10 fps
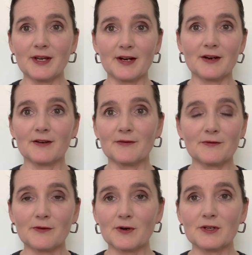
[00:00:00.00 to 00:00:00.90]
there
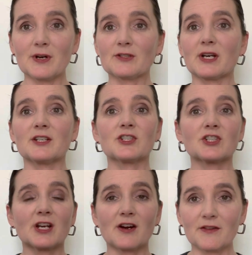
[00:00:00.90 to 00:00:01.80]
for you. I try to
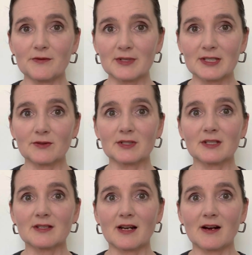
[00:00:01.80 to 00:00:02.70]
share all the
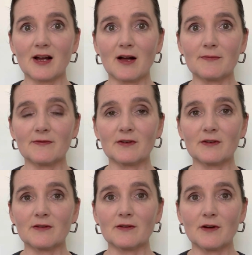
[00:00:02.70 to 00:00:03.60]
resources that are
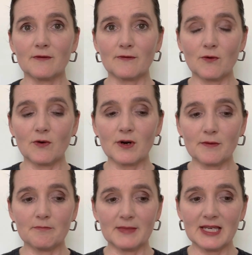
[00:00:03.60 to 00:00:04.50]
helpful
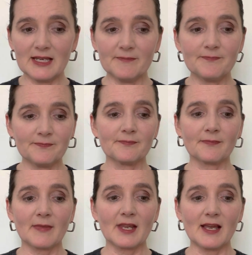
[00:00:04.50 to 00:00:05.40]
for me
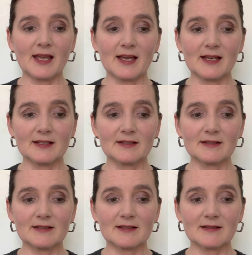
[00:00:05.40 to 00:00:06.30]

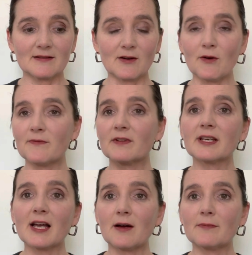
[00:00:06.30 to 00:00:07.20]
and
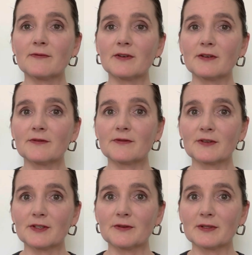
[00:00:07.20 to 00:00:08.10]
hopefully helpful for
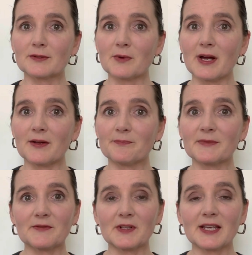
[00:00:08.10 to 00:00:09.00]
you as well.
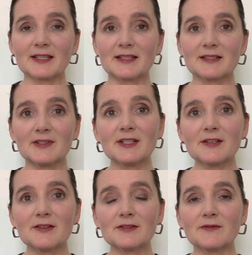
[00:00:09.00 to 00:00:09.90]
If you like these
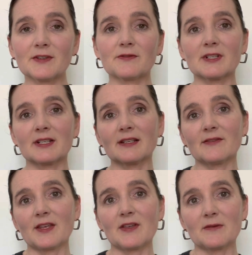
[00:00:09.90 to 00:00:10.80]
videos, feel free to give
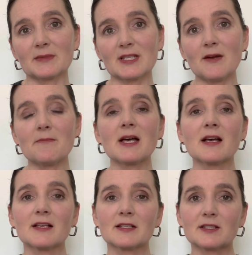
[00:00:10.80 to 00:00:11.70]
a thumbs up,
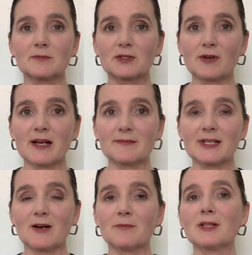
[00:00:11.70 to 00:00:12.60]
subscribe
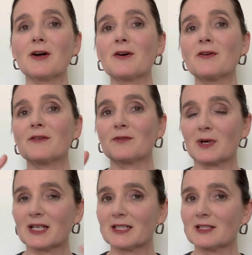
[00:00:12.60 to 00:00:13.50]
down below if you
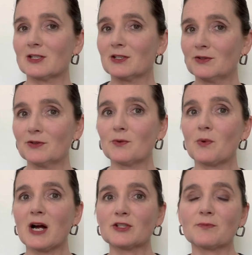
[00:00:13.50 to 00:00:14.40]
want to continue to
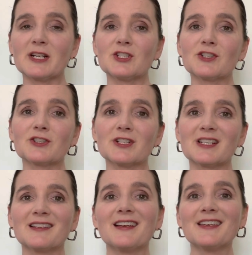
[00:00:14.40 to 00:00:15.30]
watch my journey